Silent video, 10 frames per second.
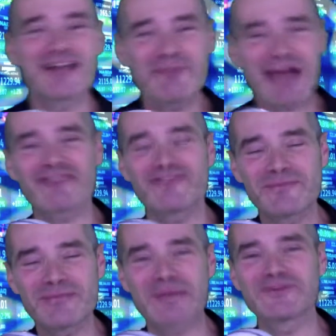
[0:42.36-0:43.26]
you come back
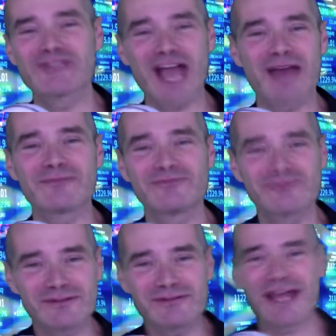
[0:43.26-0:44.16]
from time to
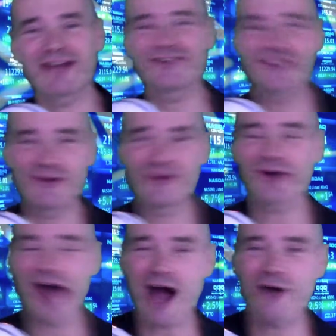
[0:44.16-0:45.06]
time, let us
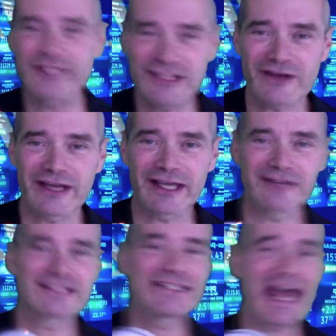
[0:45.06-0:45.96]
know how it's
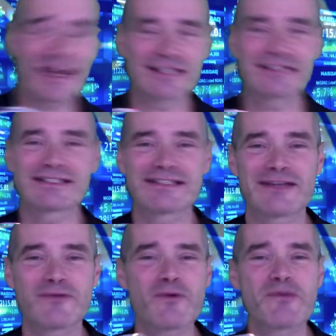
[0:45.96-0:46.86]
going, the
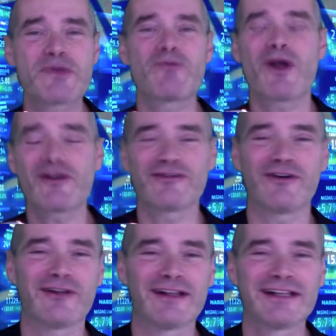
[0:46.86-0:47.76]
status. It would be
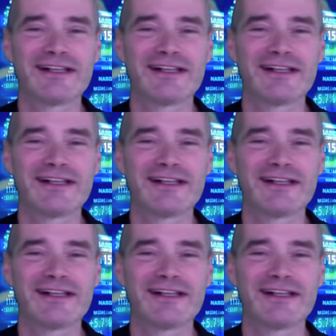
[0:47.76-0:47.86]
wonderful.